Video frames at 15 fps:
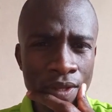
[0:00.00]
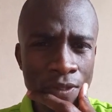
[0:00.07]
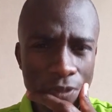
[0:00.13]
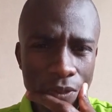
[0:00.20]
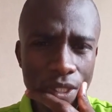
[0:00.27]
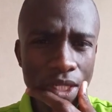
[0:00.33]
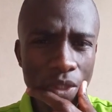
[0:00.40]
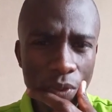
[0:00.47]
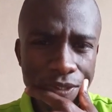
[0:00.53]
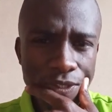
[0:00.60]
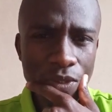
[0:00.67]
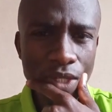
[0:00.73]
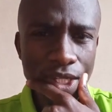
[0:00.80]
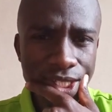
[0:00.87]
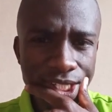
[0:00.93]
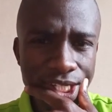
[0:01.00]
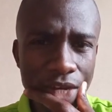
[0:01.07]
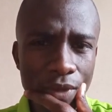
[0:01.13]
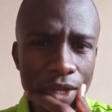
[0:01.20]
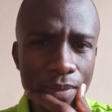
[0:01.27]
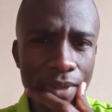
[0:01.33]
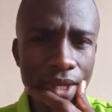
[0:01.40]
So in question 18,
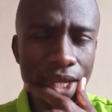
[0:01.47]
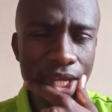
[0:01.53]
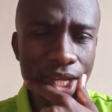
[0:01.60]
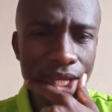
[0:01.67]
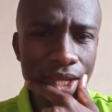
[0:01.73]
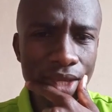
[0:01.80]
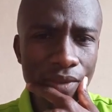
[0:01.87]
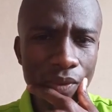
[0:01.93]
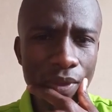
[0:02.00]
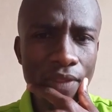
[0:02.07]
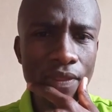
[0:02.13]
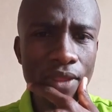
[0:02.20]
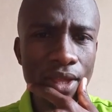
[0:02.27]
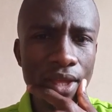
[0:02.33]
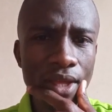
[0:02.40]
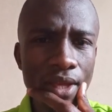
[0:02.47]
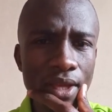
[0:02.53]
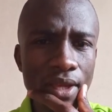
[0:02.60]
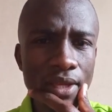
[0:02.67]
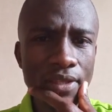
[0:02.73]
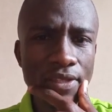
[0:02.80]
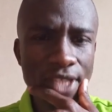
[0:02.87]
I will be beginning with
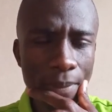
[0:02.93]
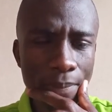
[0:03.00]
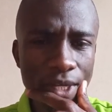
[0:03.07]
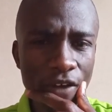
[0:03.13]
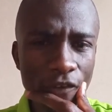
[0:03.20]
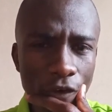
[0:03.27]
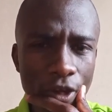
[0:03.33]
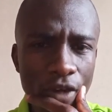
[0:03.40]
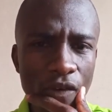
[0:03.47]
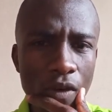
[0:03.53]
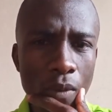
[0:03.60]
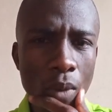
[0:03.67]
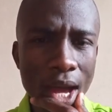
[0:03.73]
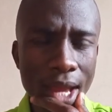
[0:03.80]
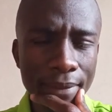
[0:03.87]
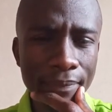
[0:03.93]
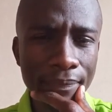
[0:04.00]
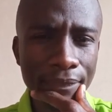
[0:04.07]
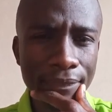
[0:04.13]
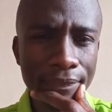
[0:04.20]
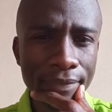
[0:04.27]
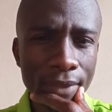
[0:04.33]
chapter 4 in Form 1,
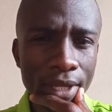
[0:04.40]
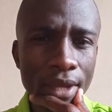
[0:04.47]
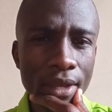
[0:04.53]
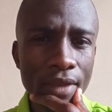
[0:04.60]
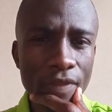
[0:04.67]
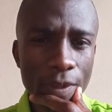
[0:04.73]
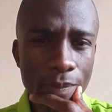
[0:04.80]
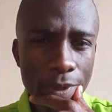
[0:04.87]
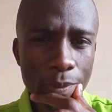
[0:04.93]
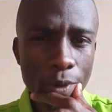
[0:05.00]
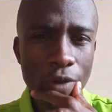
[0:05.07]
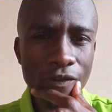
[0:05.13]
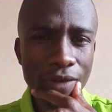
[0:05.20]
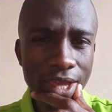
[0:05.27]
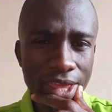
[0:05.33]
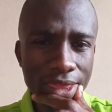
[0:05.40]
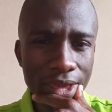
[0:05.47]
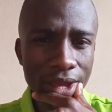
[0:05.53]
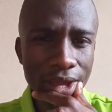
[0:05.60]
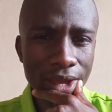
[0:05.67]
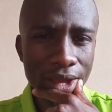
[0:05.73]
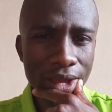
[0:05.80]
the people of
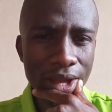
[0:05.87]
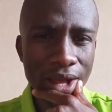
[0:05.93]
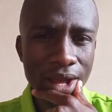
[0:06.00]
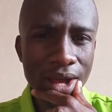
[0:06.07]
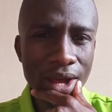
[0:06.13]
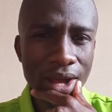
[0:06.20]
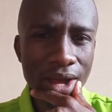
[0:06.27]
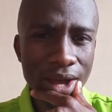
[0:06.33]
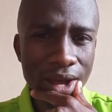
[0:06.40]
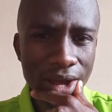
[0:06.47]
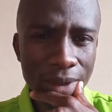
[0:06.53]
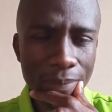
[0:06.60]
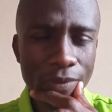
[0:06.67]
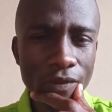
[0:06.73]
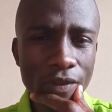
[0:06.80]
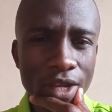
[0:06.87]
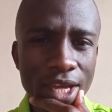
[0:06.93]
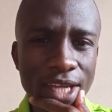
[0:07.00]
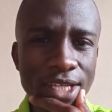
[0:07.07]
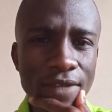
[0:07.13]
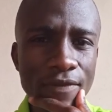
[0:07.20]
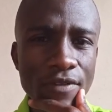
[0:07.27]
Kenya up to the
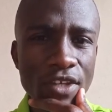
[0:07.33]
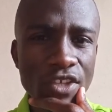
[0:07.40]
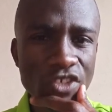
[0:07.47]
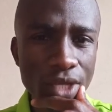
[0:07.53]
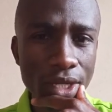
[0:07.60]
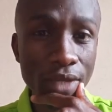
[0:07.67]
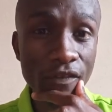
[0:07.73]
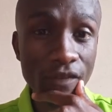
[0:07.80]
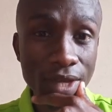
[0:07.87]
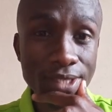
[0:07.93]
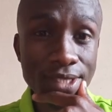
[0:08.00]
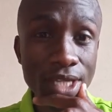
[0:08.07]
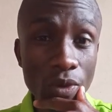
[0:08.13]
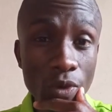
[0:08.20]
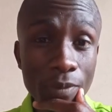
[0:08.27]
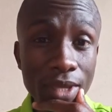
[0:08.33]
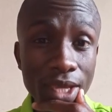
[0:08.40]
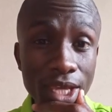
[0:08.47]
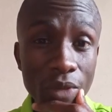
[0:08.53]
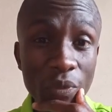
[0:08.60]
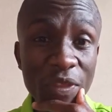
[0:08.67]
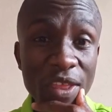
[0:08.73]
19th century. First, I will
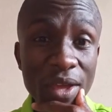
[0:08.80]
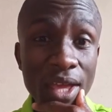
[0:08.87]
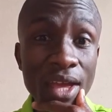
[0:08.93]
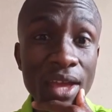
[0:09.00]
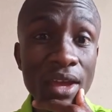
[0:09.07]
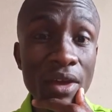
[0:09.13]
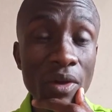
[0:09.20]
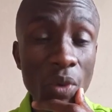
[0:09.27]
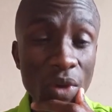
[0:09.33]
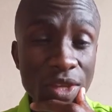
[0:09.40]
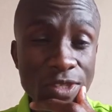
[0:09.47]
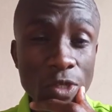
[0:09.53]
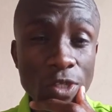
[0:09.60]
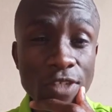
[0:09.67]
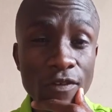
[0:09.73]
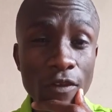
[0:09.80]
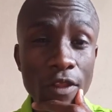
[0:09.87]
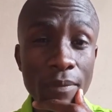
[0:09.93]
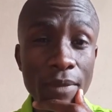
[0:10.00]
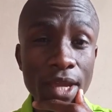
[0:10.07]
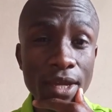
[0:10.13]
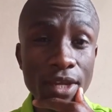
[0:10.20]
begin with the reasons for
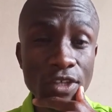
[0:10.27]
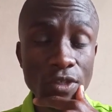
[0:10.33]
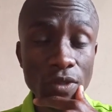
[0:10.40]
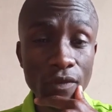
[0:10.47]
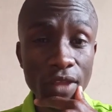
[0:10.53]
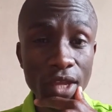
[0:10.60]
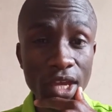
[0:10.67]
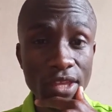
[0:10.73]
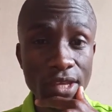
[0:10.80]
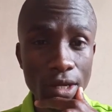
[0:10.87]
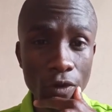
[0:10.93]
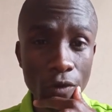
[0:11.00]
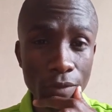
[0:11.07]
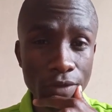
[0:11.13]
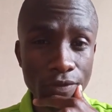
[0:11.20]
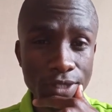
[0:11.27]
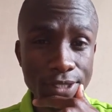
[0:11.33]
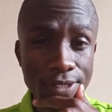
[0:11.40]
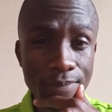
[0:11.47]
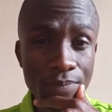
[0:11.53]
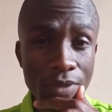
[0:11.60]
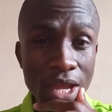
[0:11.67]
the migration of the Kenyan
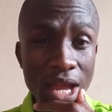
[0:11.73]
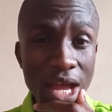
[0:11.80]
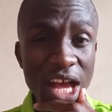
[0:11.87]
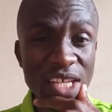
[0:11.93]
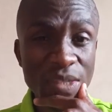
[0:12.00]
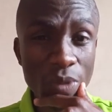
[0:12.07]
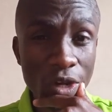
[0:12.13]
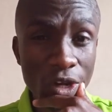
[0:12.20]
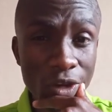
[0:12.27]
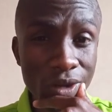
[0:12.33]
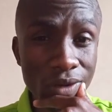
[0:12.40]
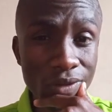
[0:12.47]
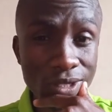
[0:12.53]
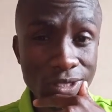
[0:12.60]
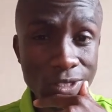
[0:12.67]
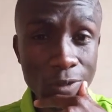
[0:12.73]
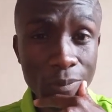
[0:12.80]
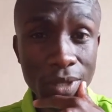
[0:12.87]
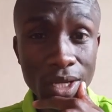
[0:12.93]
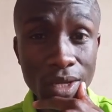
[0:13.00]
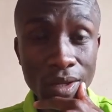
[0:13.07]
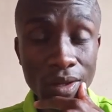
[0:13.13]
communities. As we all know, in this
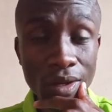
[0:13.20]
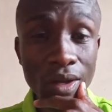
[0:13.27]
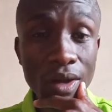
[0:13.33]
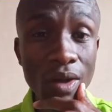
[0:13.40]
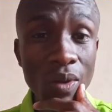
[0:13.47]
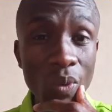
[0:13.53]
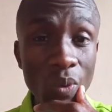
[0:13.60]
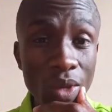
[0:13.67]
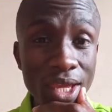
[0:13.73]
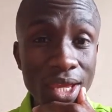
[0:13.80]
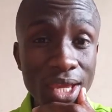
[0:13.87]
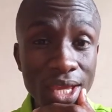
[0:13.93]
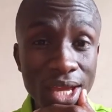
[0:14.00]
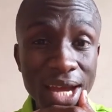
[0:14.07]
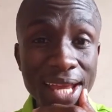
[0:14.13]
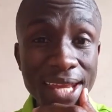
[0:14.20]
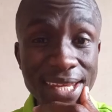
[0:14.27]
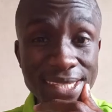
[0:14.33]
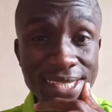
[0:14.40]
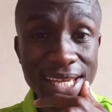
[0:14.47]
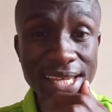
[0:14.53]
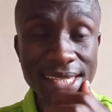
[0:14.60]
topic, we are
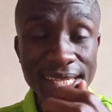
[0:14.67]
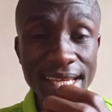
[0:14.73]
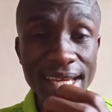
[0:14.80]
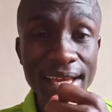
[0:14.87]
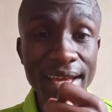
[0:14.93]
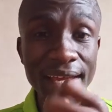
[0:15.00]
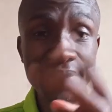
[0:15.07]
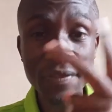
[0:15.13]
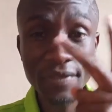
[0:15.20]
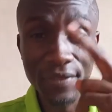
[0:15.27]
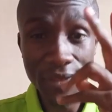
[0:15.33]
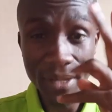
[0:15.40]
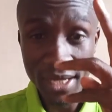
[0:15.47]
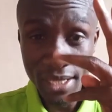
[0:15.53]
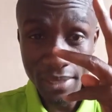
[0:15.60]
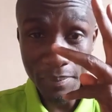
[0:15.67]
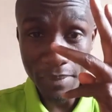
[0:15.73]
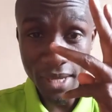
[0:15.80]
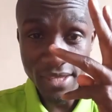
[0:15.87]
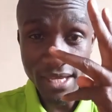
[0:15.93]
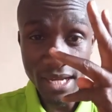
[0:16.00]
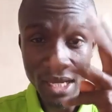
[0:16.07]
discussing 3
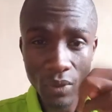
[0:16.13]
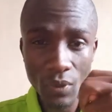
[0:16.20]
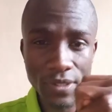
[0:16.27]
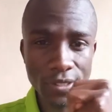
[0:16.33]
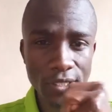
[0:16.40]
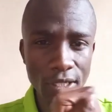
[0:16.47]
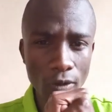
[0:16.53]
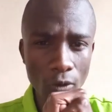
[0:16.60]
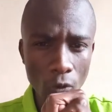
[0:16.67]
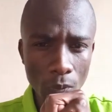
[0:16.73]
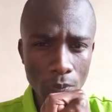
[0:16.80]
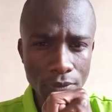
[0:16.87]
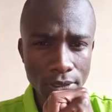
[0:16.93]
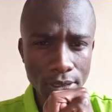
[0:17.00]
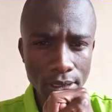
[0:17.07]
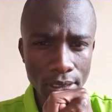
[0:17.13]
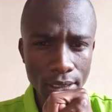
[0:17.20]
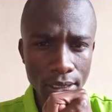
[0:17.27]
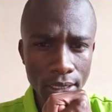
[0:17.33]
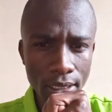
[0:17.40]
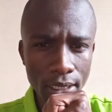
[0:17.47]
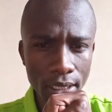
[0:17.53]
major linguistic groups
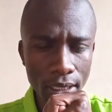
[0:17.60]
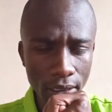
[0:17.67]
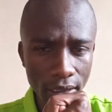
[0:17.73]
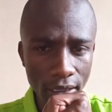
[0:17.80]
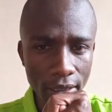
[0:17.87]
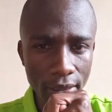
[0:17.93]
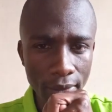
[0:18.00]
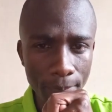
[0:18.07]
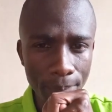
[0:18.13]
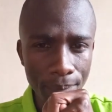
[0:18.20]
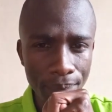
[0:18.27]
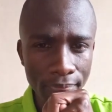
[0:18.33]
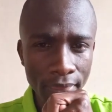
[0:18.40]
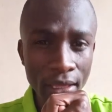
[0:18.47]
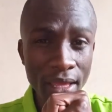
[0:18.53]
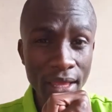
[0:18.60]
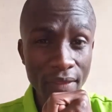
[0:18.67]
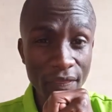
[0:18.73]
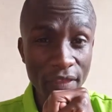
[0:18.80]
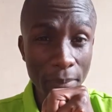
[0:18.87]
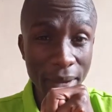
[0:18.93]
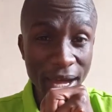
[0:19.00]
in Kenya:
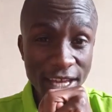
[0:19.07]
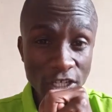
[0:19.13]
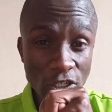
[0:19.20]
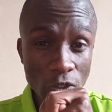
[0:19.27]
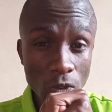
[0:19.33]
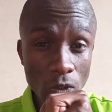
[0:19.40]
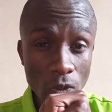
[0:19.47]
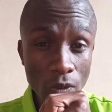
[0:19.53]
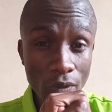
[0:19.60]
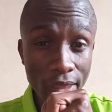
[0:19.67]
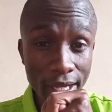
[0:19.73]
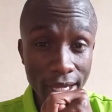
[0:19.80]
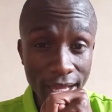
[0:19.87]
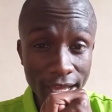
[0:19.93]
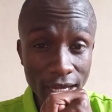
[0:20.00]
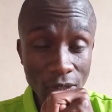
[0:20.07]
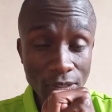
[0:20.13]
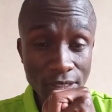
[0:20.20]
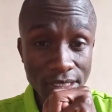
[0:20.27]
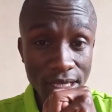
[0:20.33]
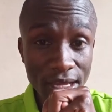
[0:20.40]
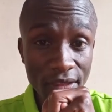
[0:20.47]
the Bantu, the
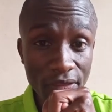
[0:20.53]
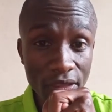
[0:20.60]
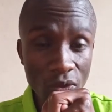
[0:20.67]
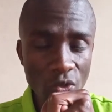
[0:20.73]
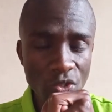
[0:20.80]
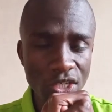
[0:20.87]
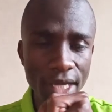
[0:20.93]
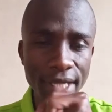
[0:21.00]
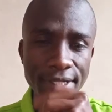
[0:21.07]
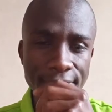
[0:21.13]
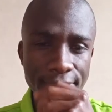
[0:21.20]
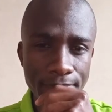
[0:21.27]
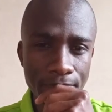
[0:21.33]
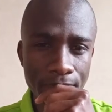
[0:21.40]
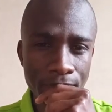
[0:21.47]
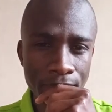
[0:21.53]
Nilotes, and the Kushites.